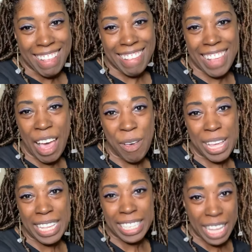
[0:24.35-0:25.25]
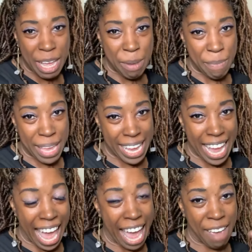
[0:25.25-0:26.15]
so it's going to
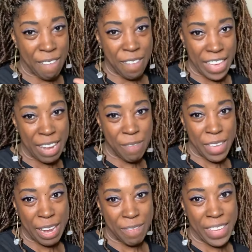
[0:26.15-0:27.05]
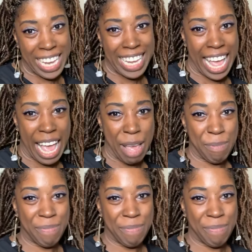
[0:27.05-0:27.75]
be a fun time.